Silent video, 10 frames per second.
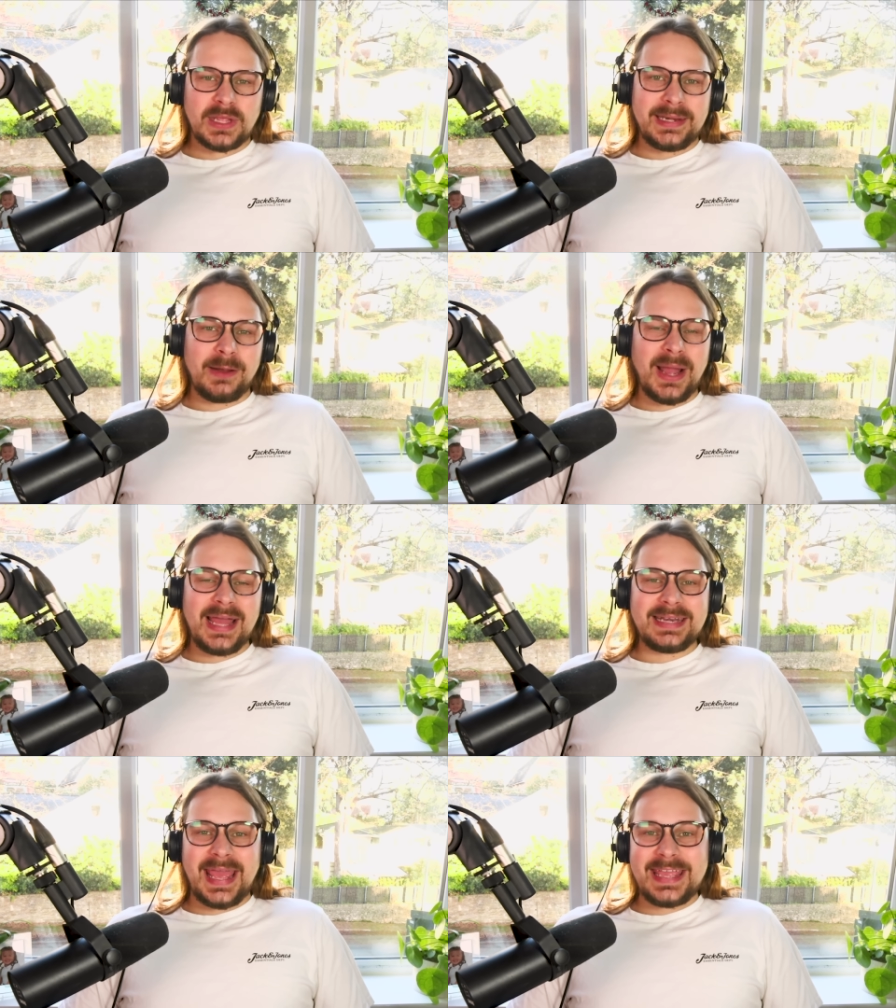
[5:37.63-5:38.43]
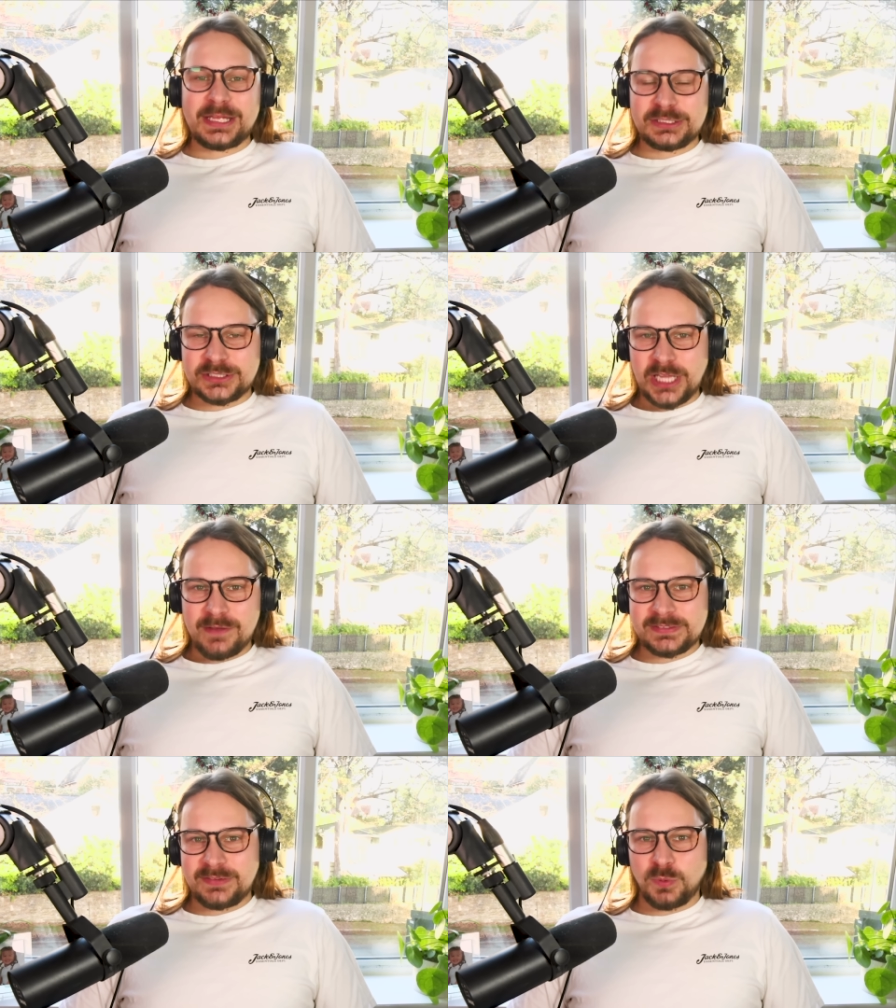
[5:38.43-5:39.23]
Now add a
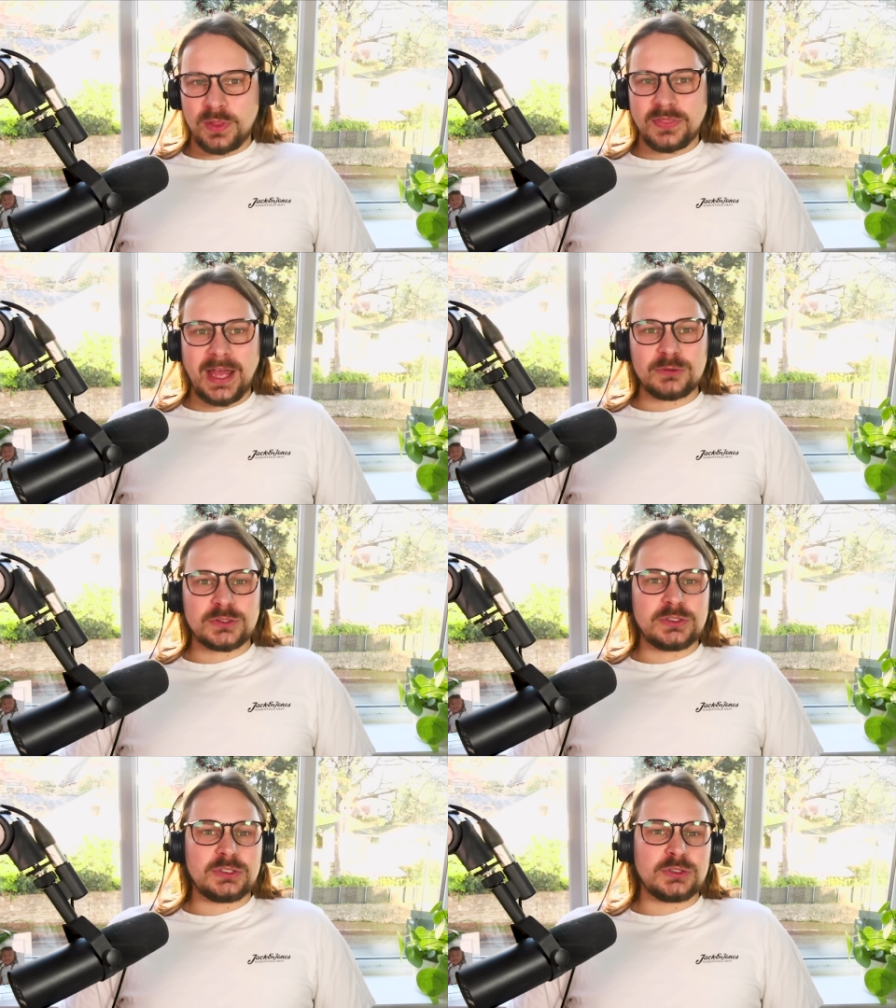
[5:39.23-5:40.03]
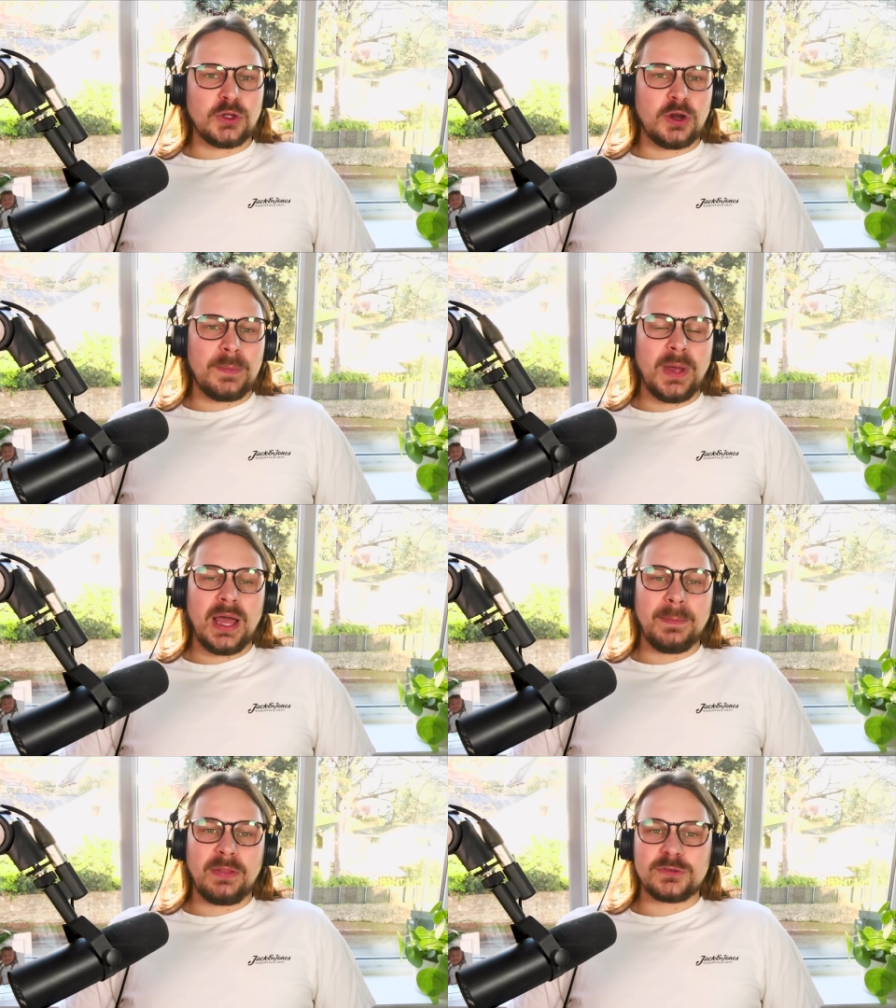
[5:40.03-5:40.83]
conservative $1,000
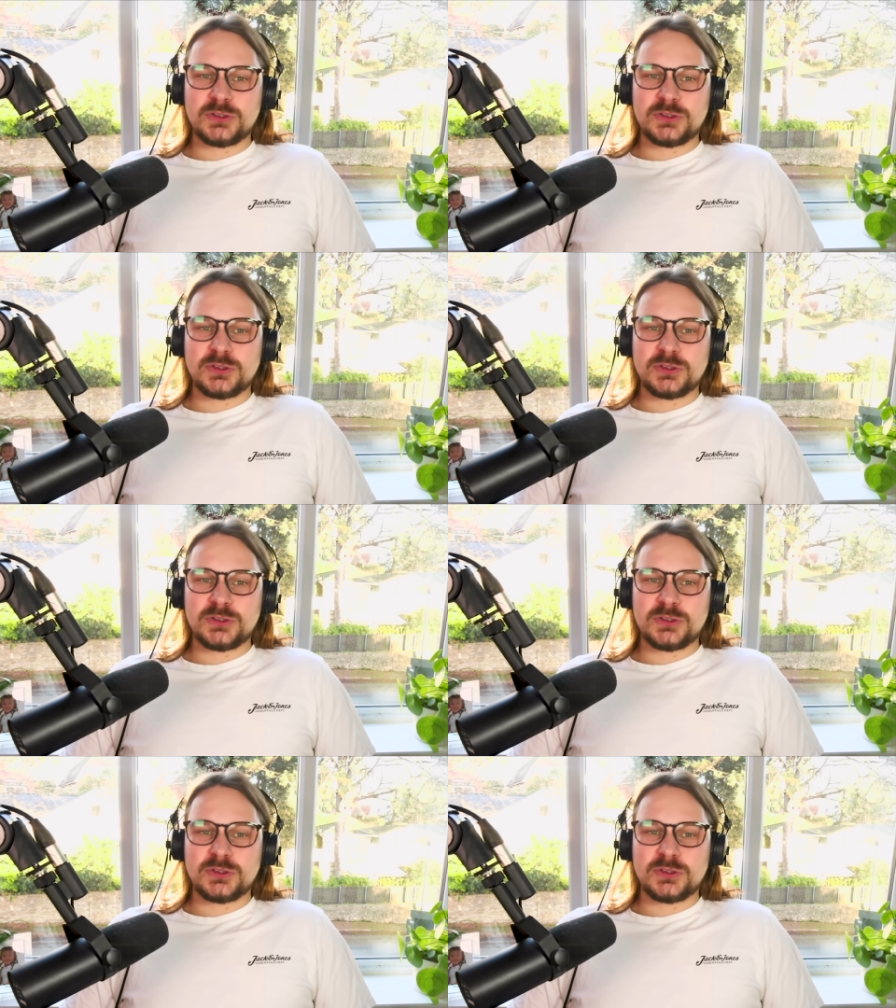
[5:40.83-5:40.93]
per month